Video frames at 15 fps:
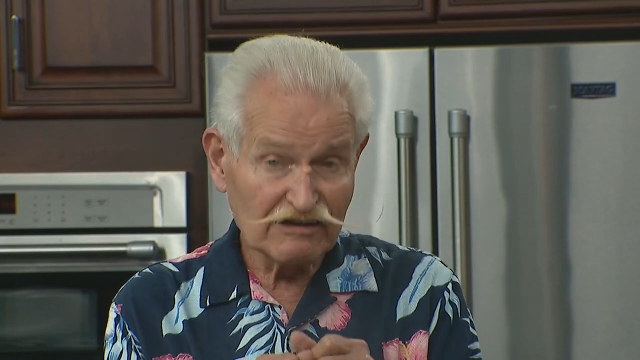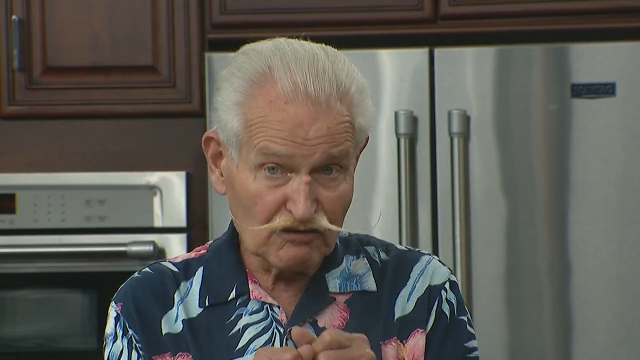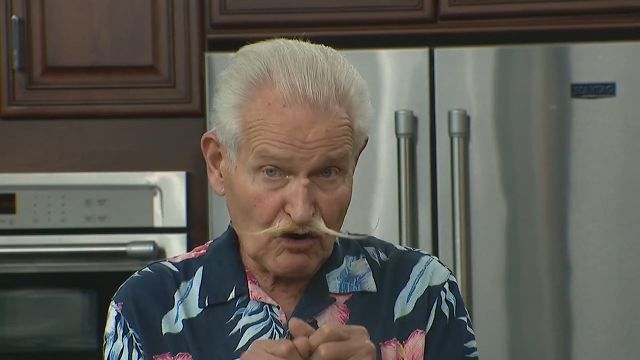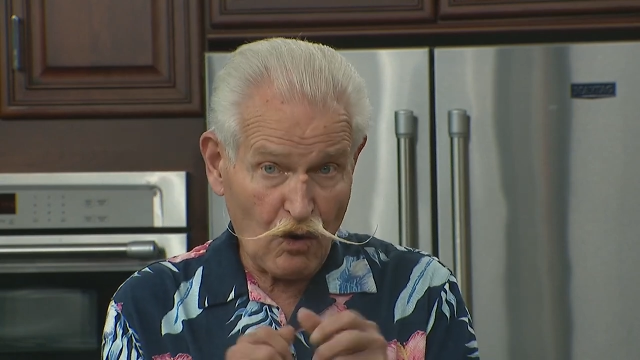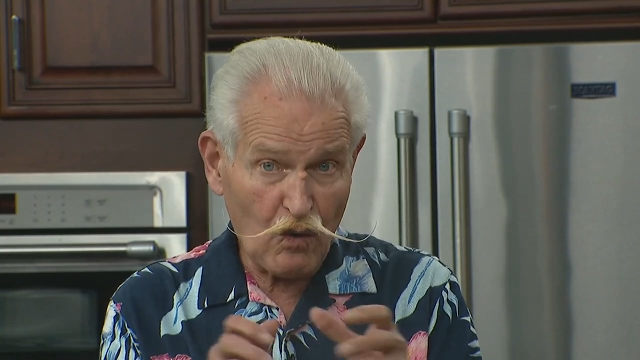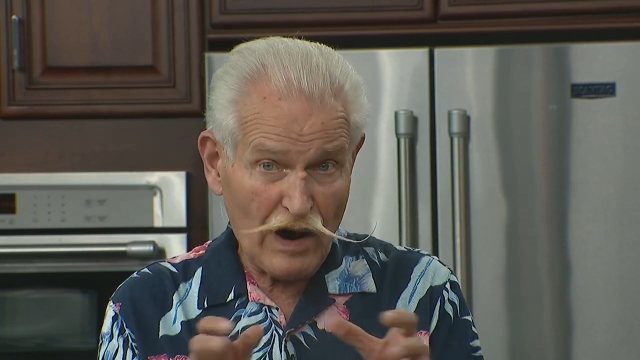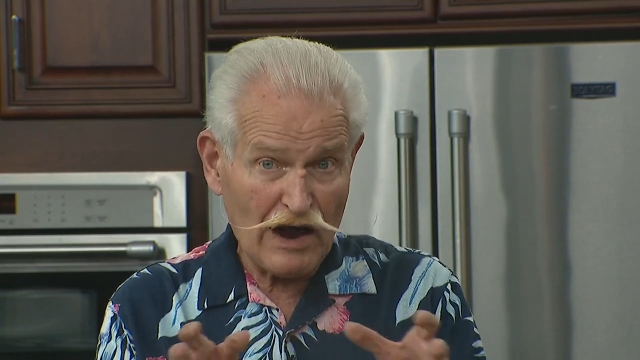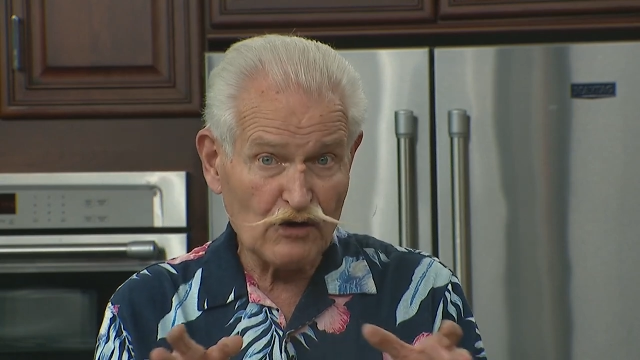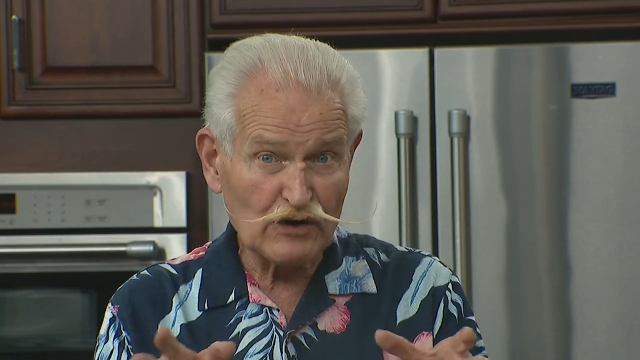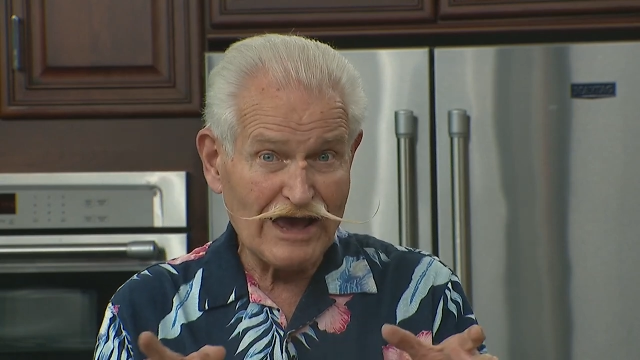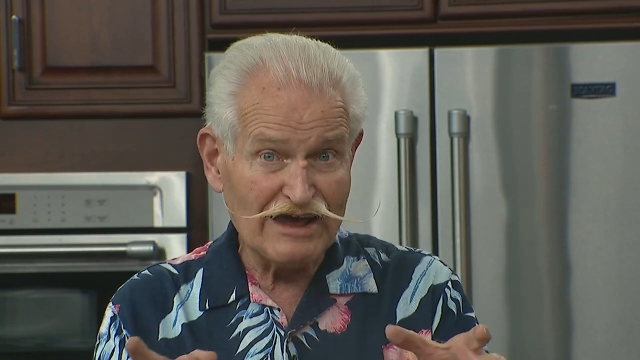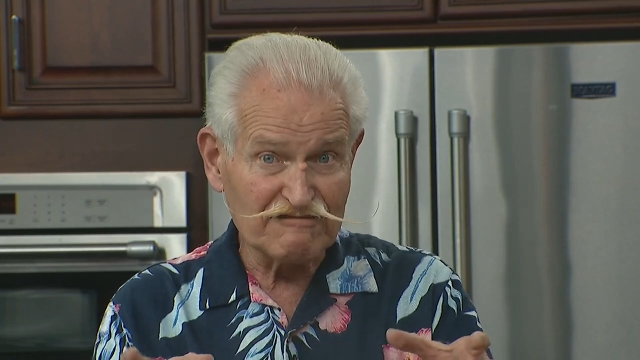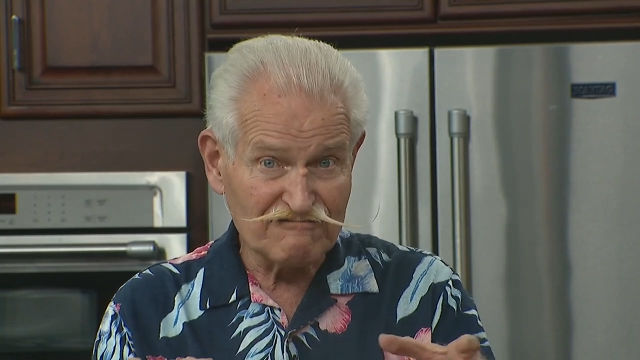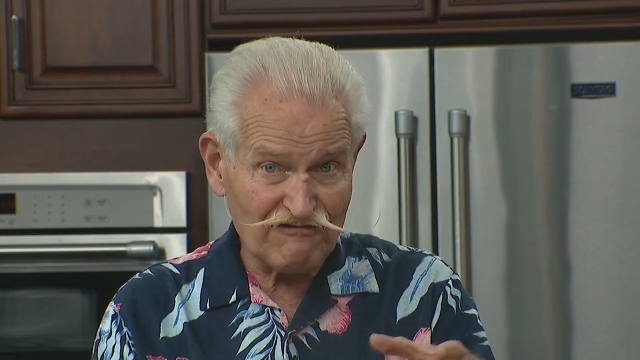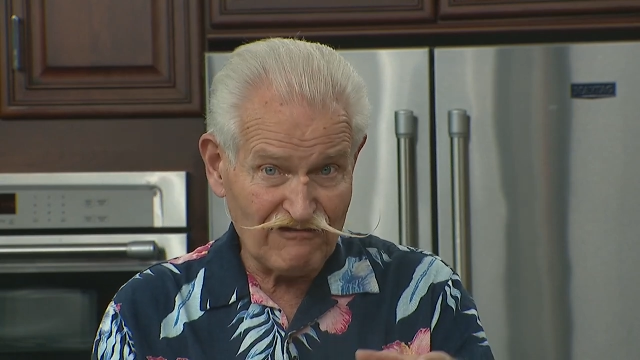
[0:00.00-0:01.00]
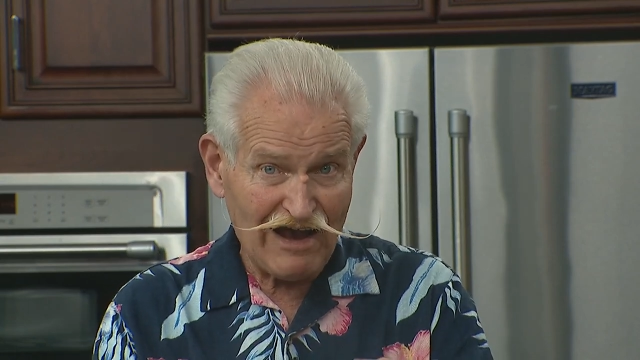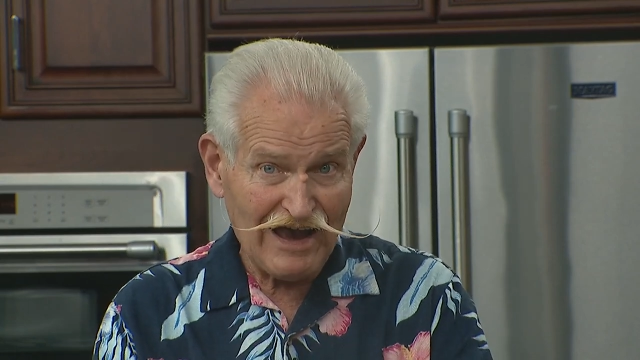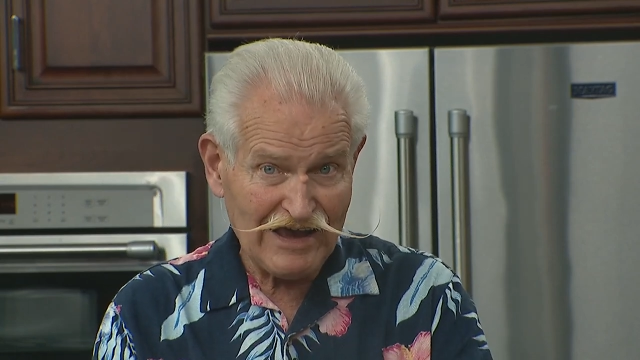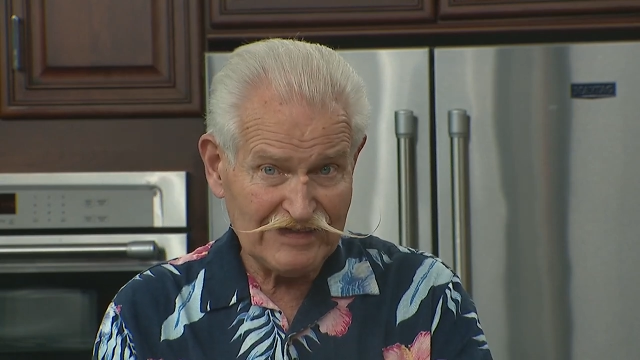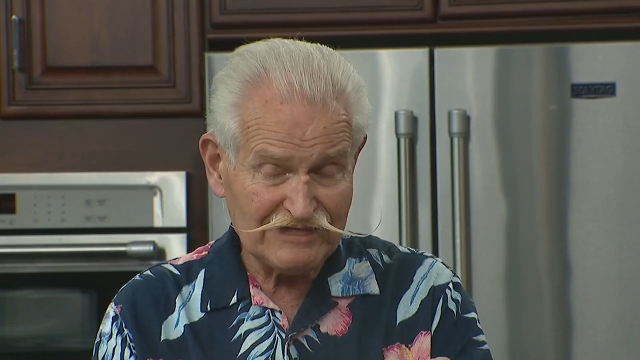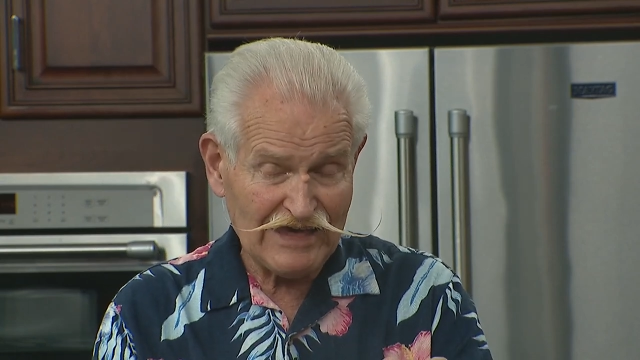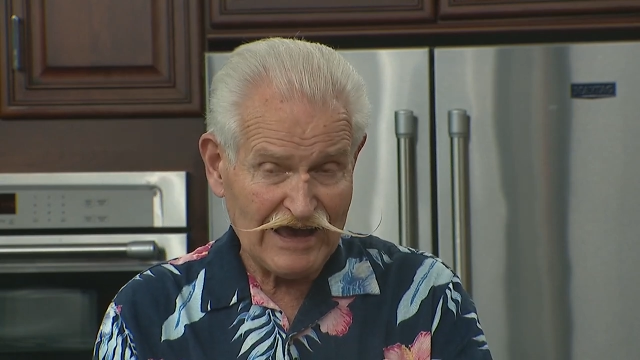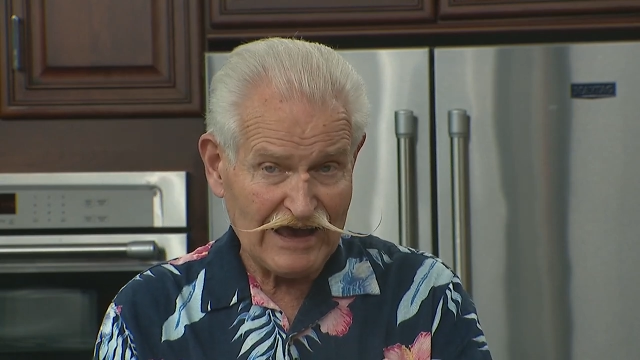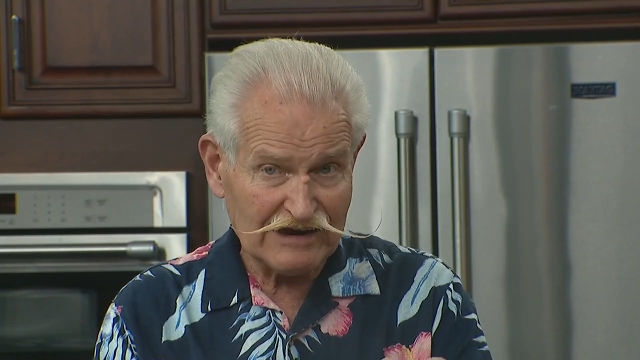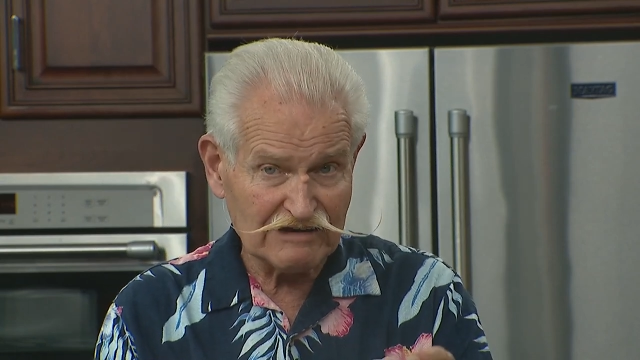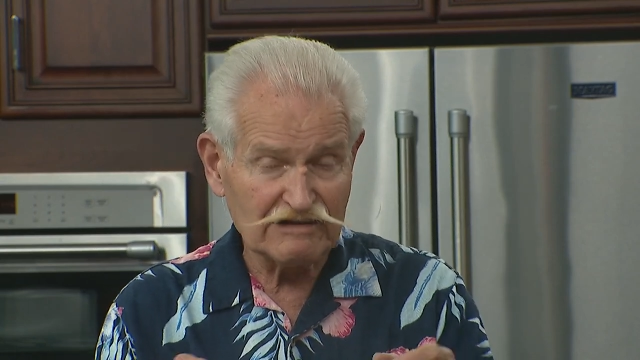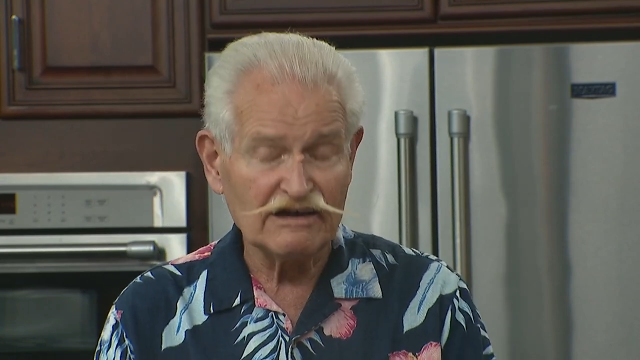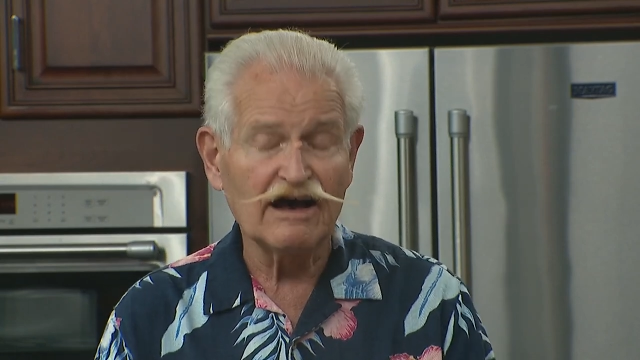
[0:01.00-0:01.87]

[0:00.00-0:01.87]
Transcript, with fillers: go out and find that